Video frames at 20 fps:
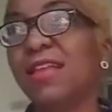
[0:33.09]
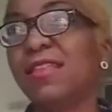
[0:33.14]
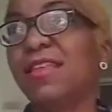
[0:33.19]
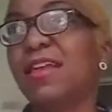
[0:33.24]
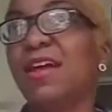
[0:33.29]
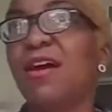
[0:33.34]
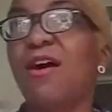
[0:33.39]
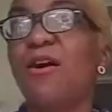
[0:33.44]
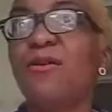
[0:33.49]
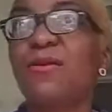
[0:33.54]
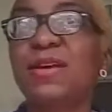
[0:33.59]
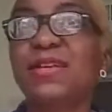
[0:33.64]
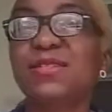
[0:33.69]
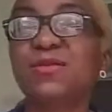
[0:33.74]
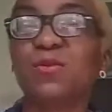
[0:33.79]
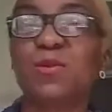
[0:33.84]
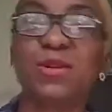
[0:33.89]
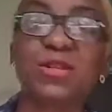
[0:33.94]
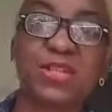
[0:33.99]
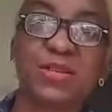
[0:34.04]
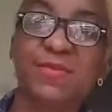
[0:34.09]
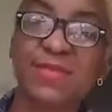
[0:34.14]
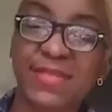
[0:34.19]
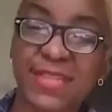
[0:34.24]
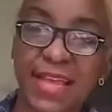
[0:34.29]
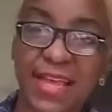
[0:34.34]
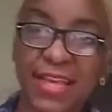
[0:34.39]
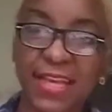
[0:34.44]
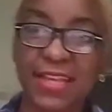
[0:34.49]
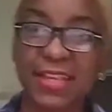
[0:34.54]
they always worship
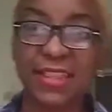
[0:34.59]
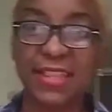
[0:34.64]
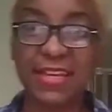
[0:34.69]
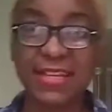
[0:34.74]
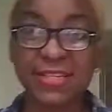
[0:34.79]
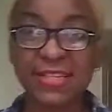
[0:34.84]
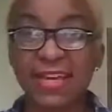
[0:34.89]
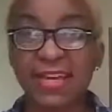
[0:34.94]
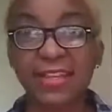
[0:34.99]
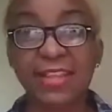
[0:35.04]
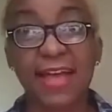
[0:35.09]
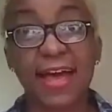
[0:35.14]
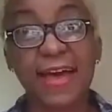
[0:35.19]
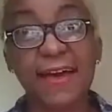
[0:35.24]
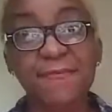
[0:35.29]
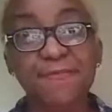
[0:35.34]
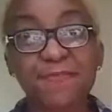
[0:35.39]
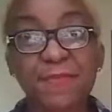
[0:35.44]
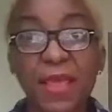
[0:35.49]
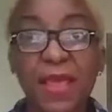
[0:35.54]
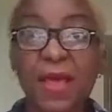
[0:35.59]
Satan, things like that.